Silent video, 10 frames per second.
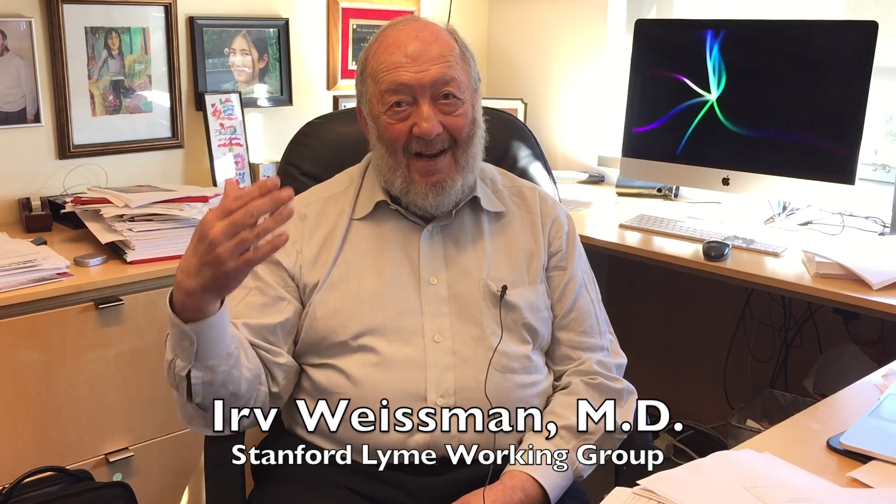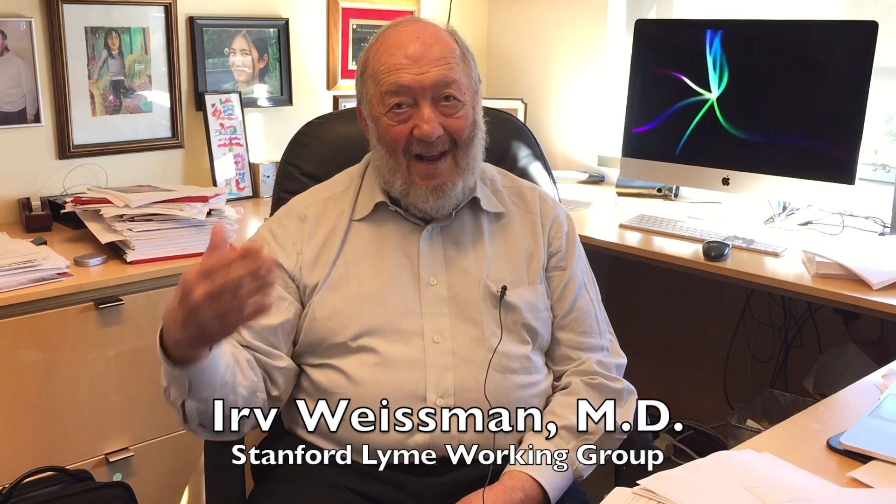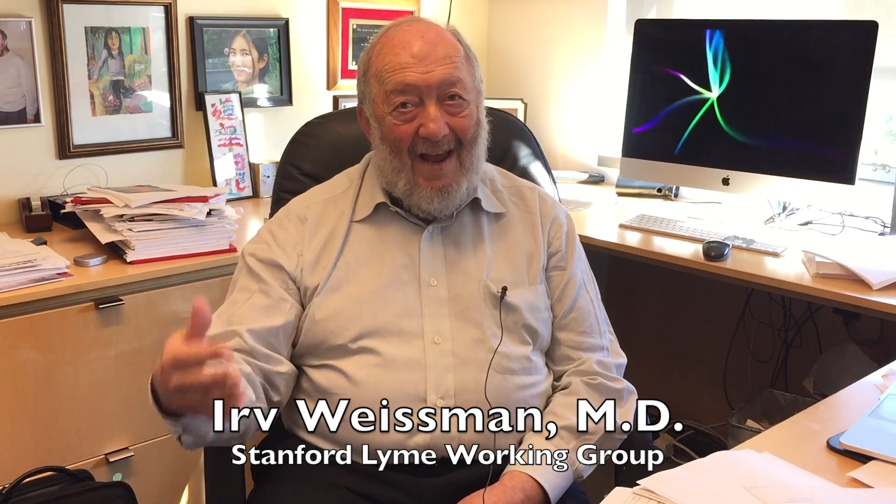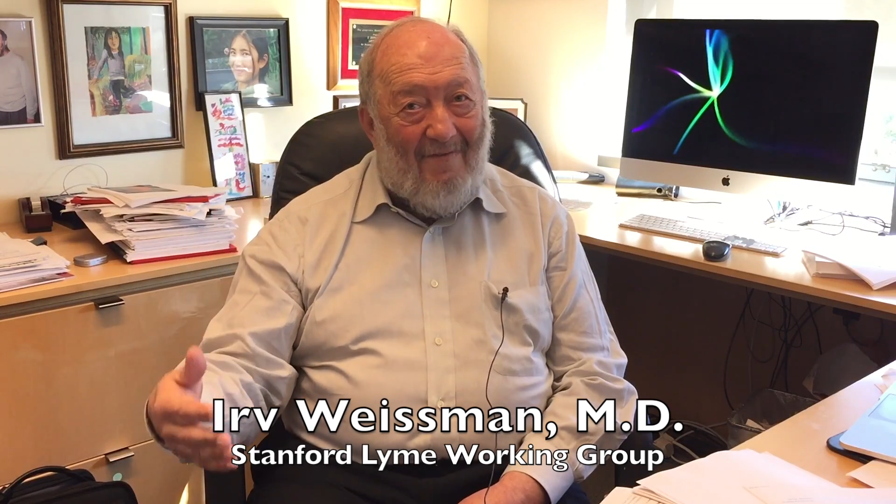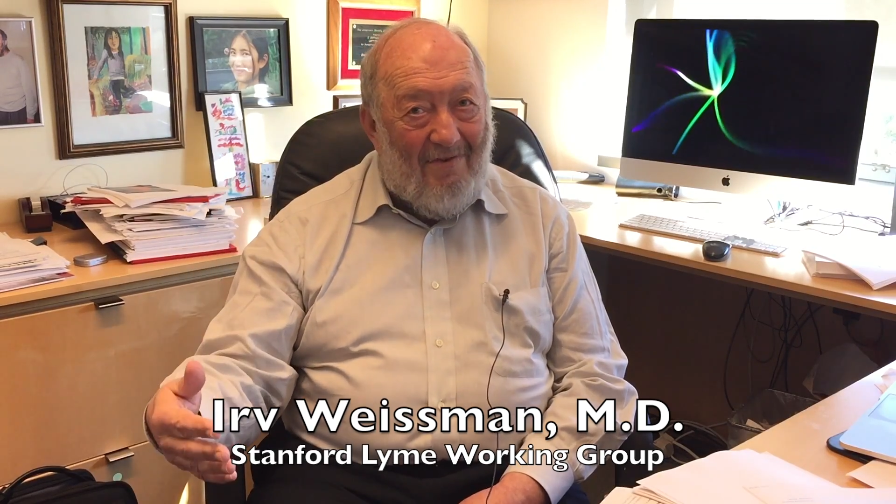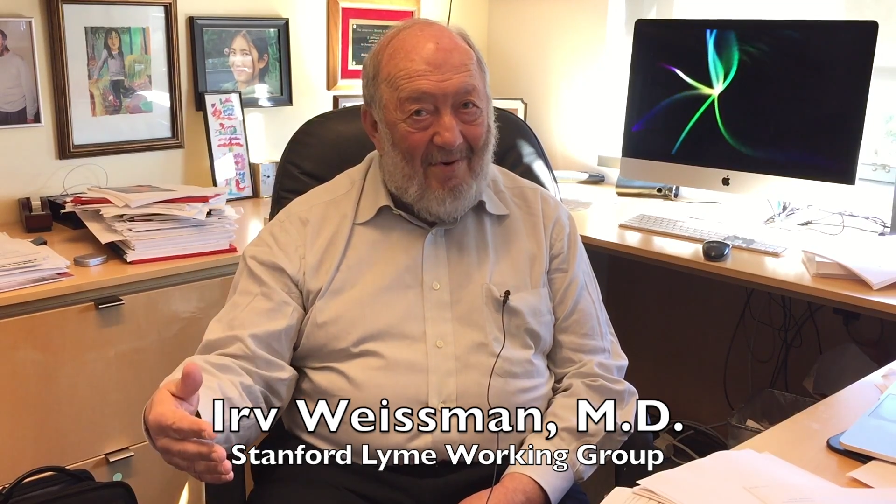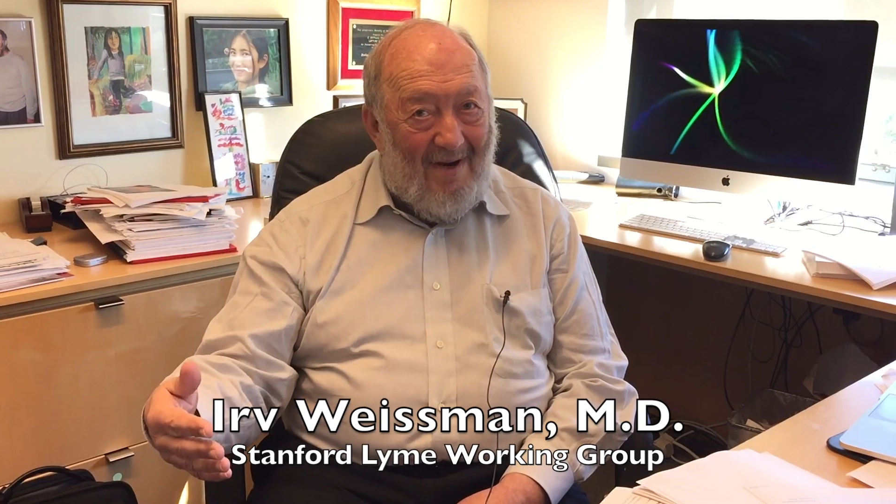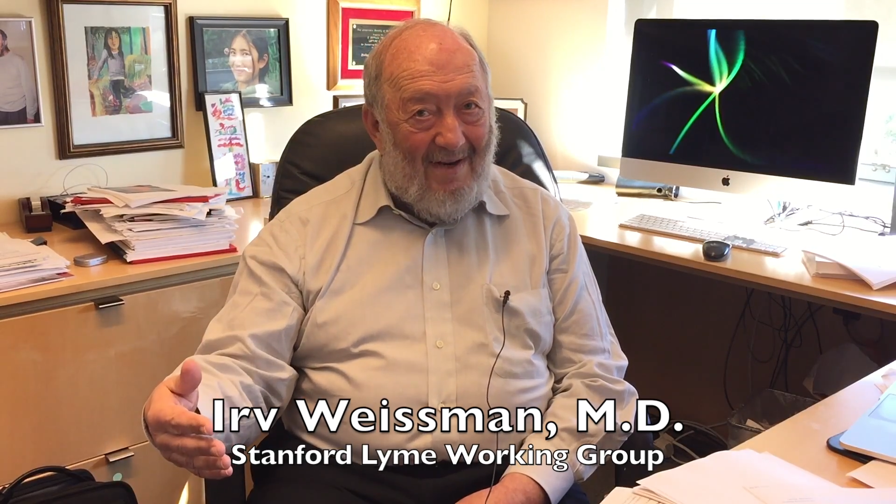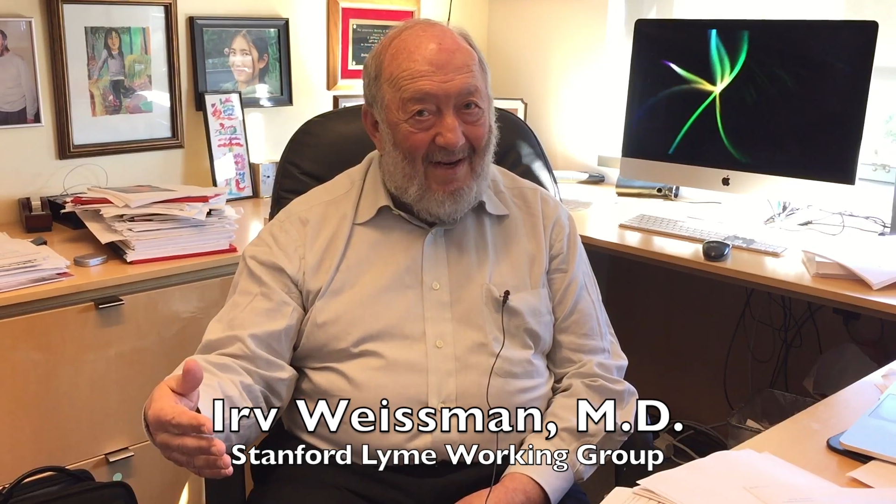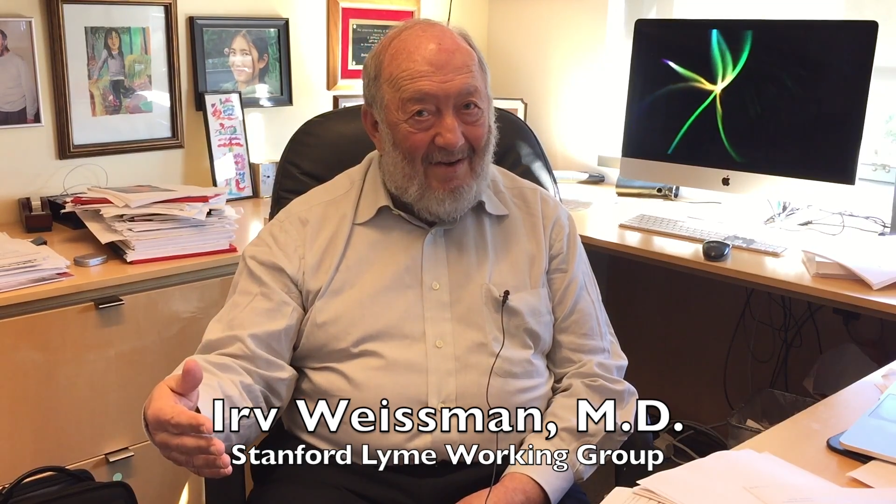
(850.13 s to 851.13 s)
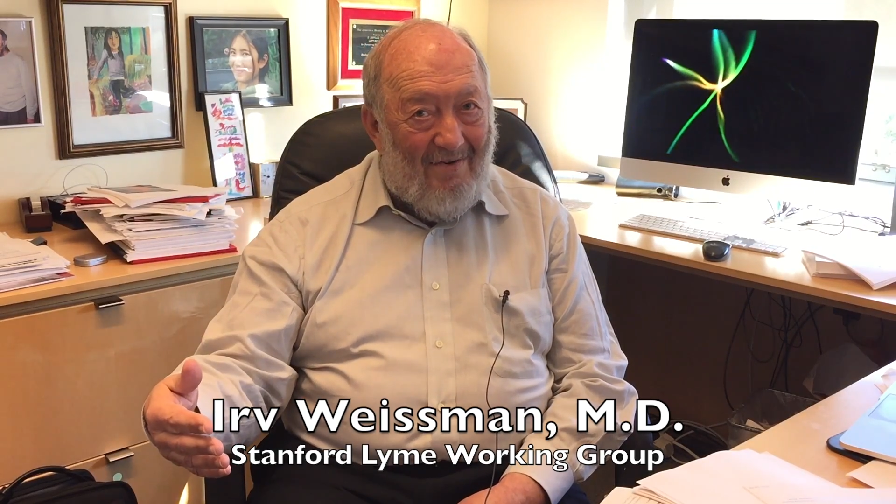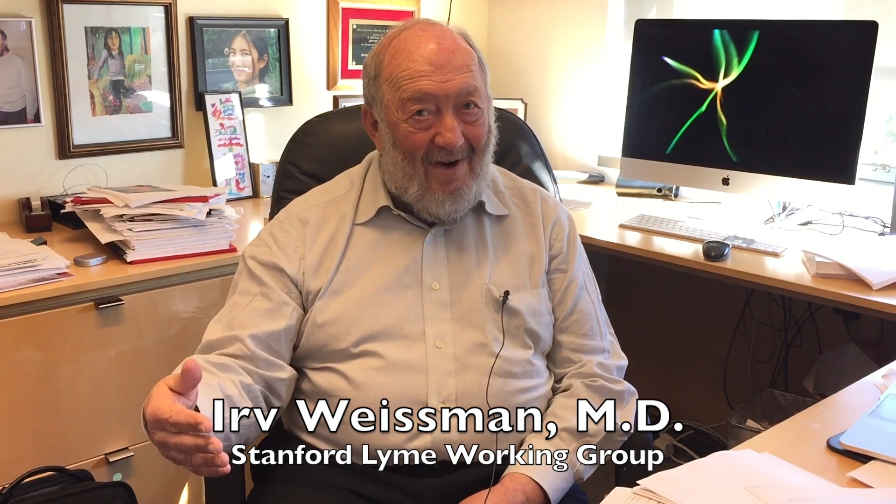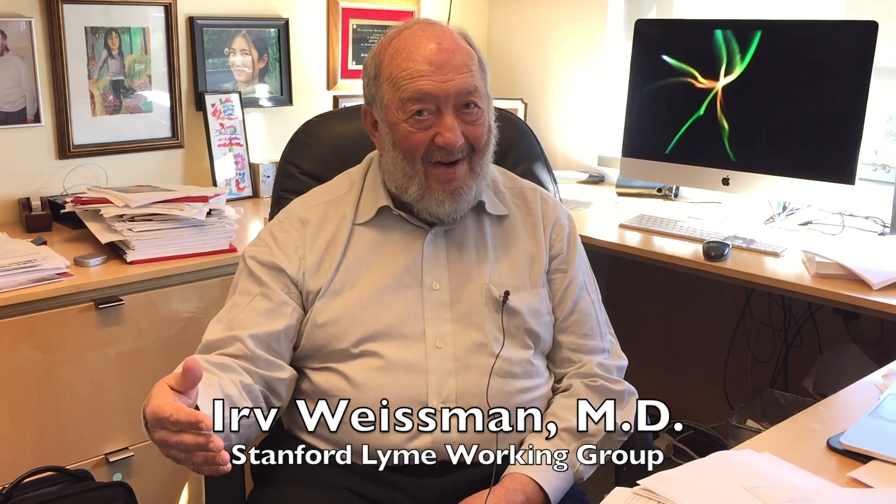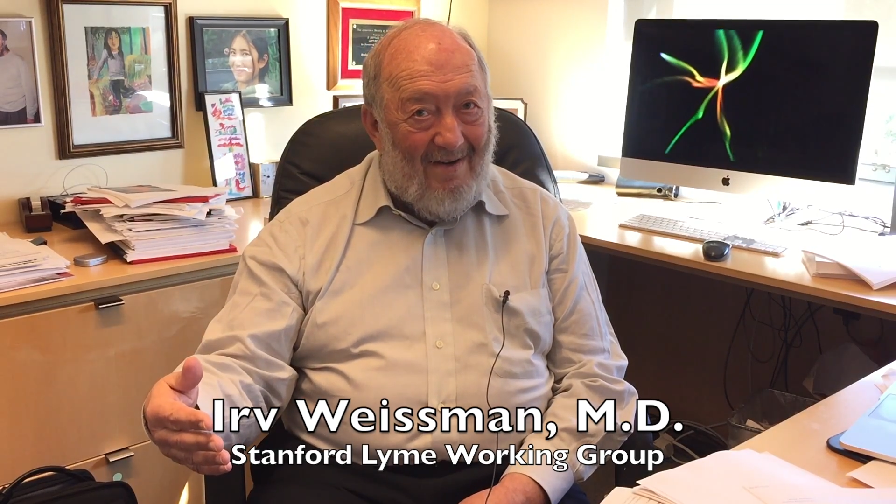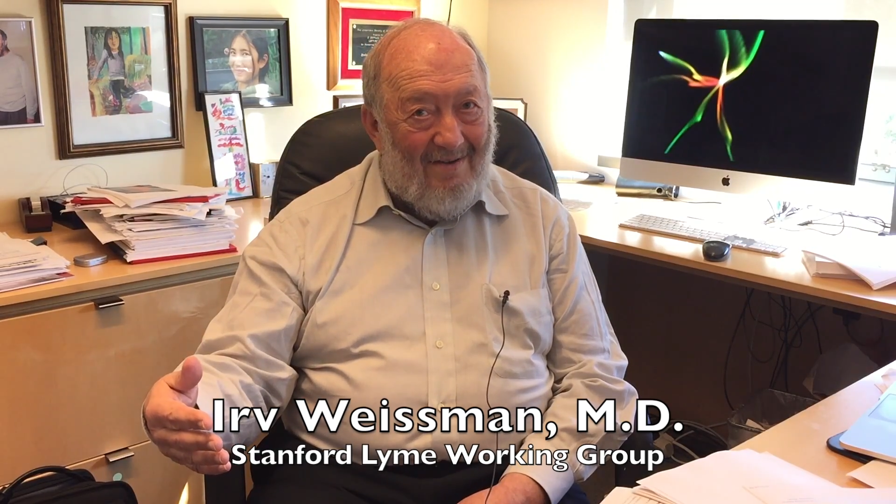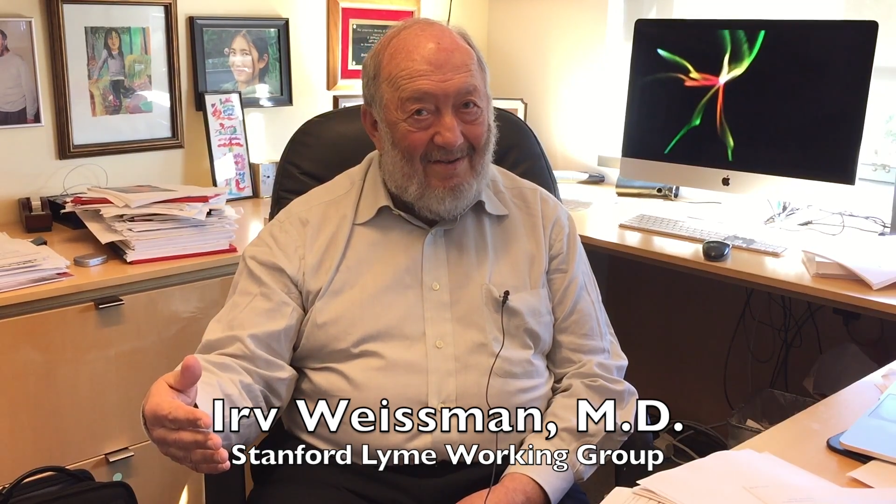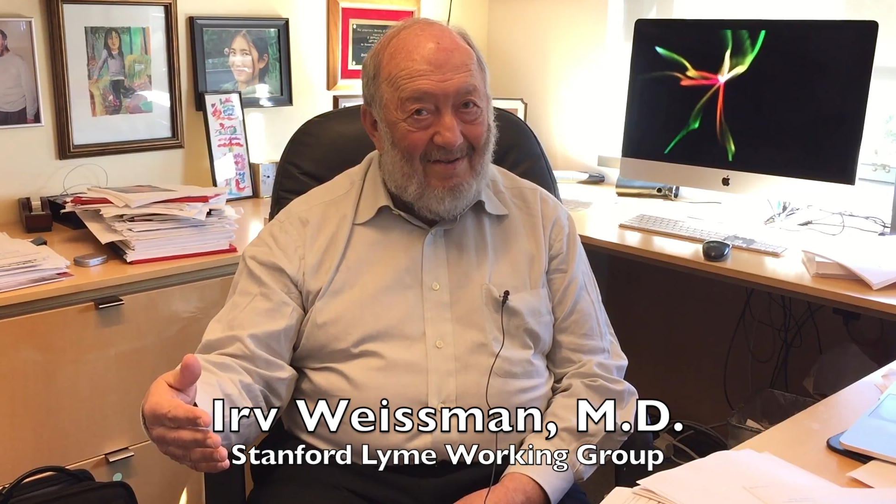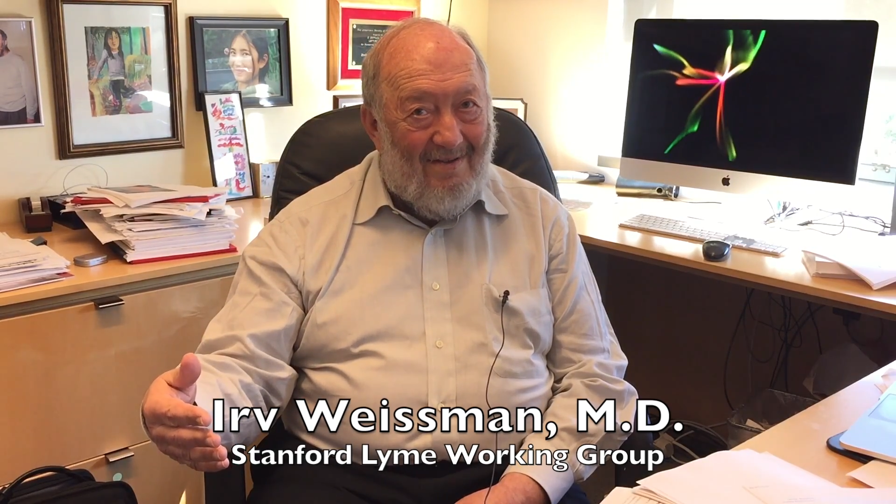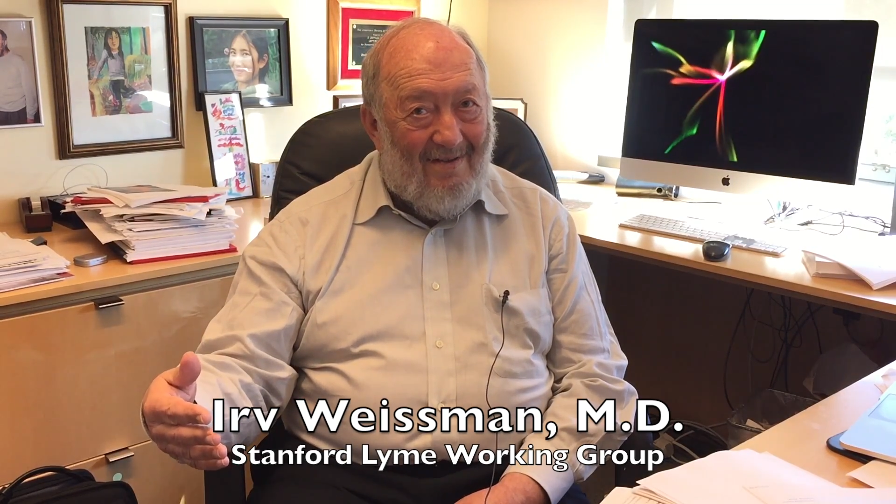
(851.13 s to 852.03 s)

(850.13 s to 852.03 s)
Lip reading: life-threatening drugs.